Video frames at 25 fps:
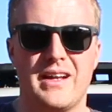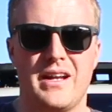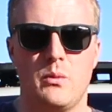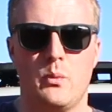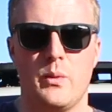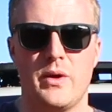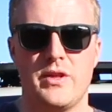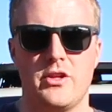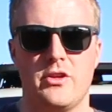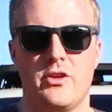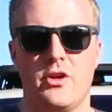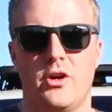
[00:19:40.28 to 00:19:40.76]
and
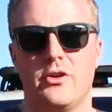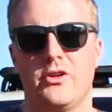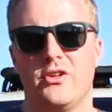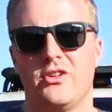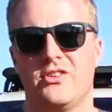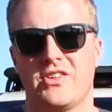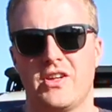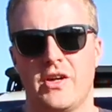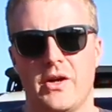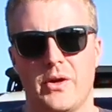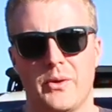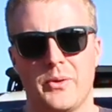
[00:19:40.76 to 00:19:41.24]
whether or not you
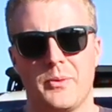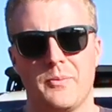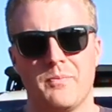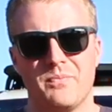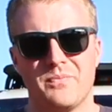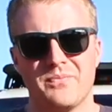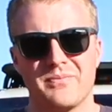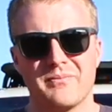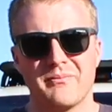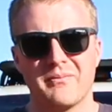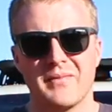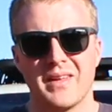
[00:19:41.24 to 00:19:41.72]
tow.
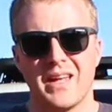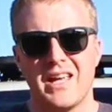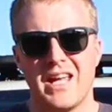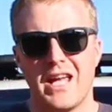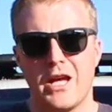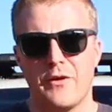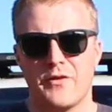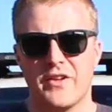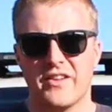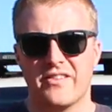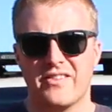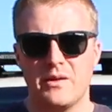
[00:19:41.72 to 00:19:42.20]

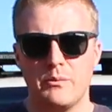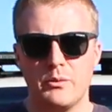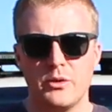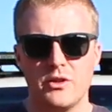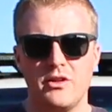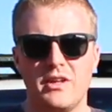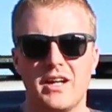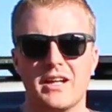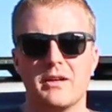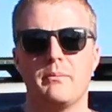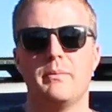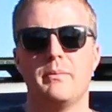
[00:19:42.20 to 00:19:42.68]
If you're someone like